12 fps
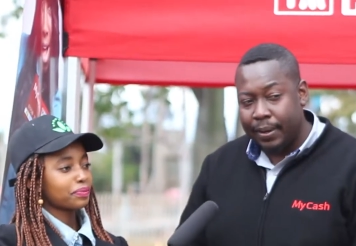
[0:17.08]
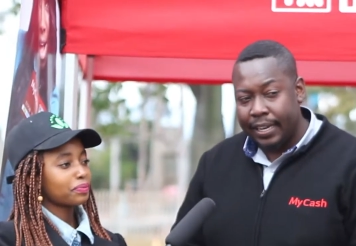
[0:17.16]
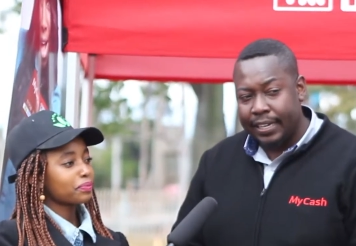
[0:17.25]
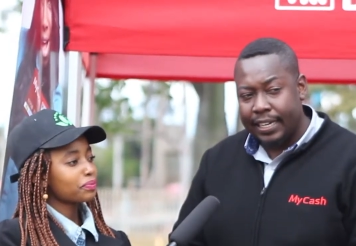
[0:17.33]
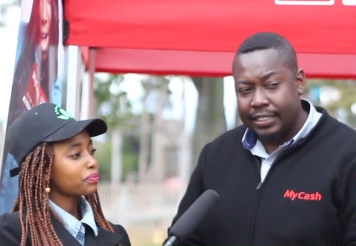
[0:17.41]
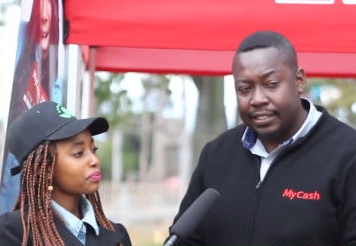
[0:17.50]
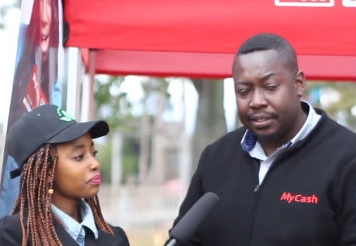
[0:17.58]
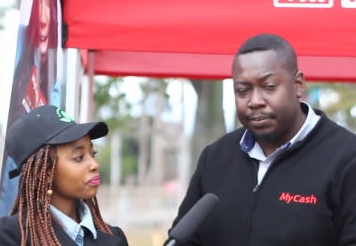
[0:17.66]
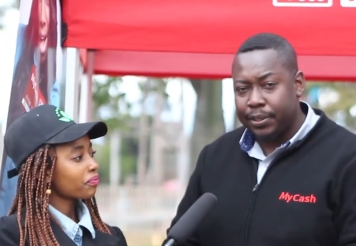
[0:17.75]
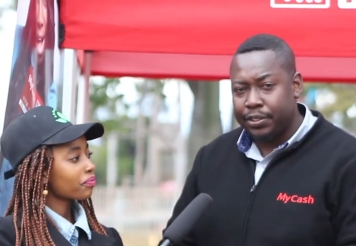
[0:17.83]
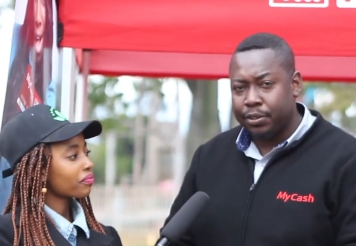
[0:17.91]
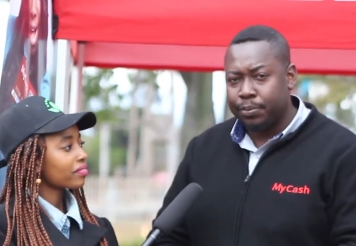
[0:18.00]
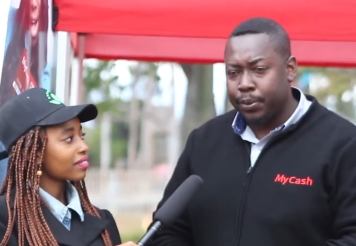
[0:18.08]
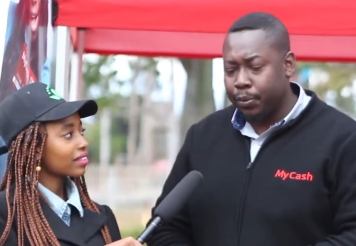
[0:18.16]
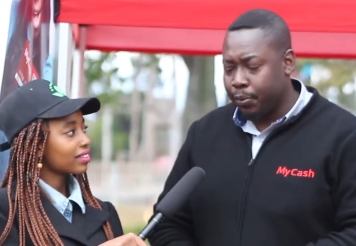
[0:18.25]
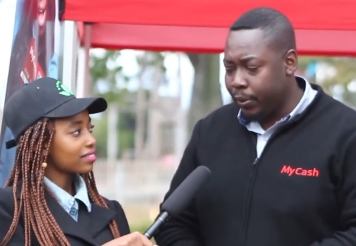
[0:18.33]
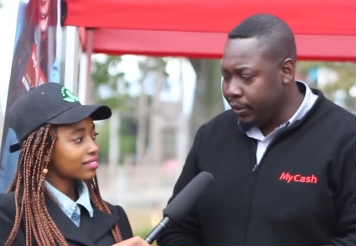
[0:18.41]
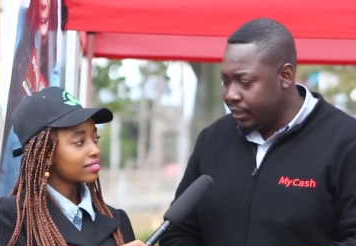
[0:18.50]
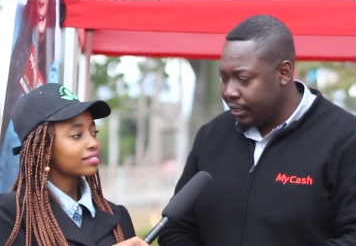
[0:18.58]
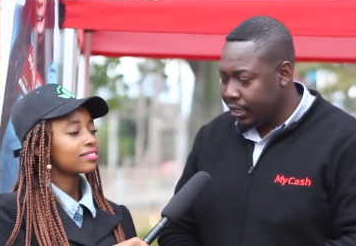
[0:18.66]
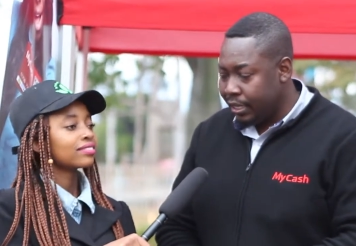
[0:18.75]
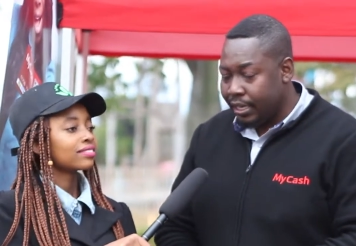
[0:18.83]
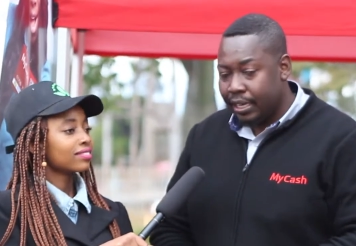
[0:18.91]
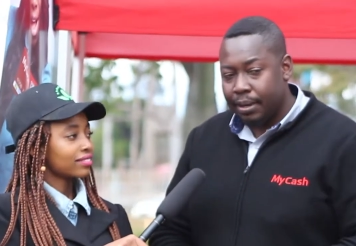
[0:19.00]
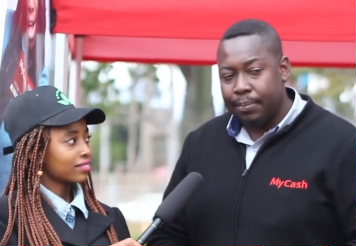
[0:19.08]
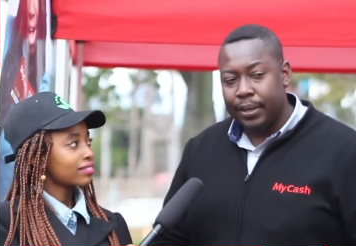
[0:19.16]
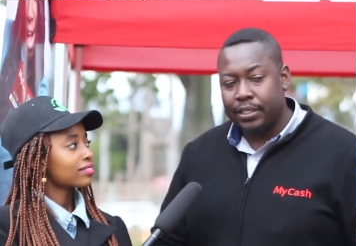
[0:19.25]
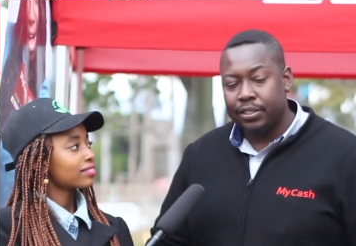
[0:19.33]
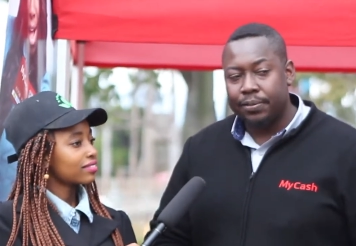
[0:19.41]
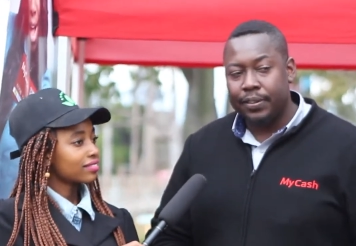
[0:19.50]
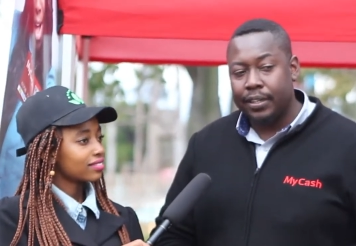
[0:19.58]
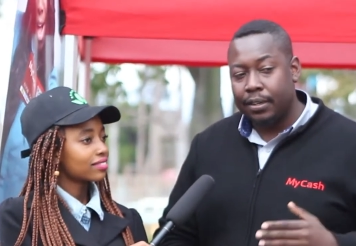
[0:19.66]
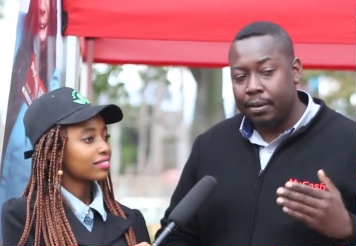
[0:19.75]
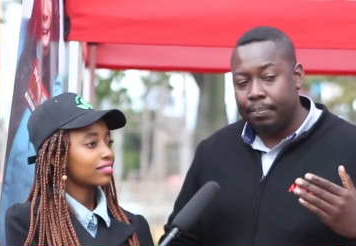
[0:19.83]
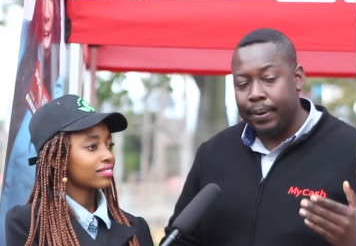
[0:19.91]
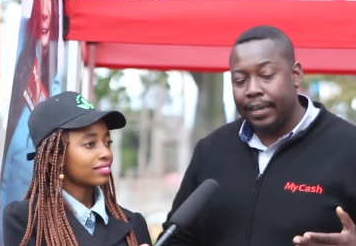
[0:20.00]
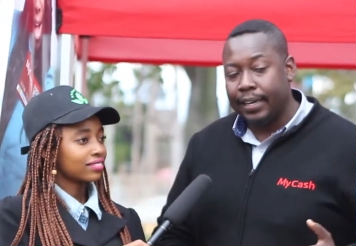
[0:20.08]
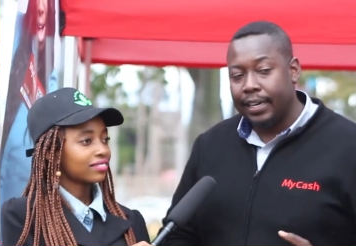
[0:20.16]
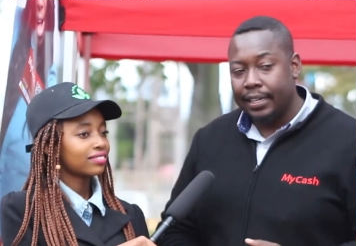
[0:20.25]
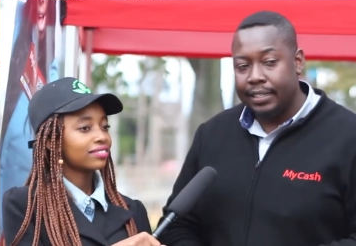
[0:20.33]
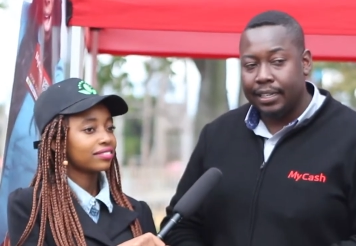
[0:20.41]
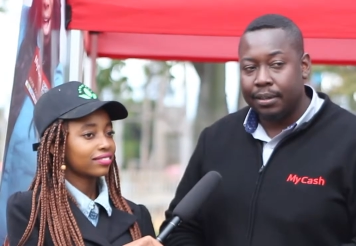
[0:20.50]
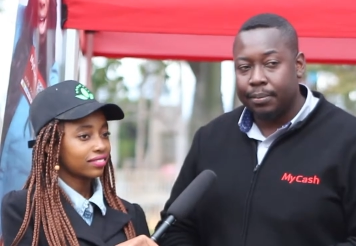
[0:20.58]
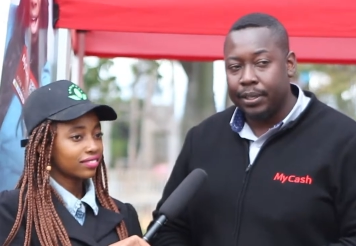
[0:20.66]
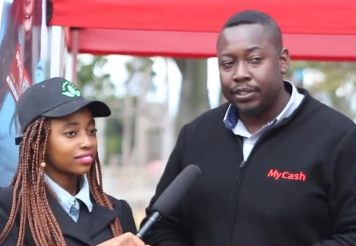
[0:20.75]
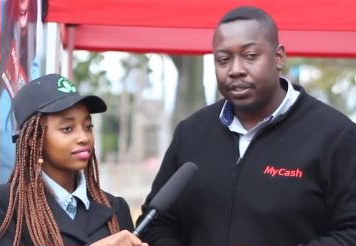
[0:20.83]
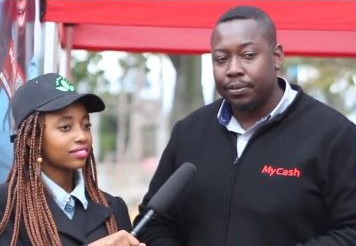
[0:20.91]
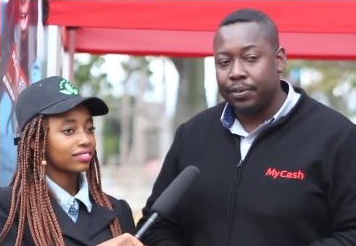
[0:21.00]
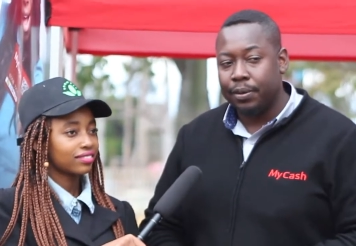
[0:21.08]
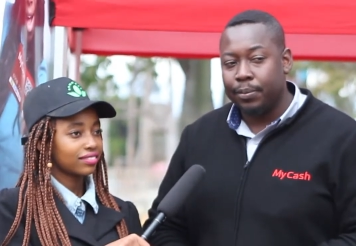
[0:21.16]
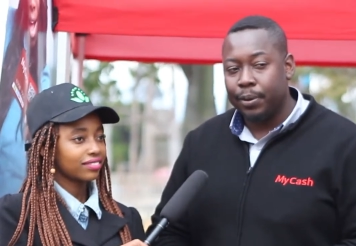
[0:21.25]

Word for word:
Speaker 1: My Cash is the best of both worlds a best of a bank card and a best of a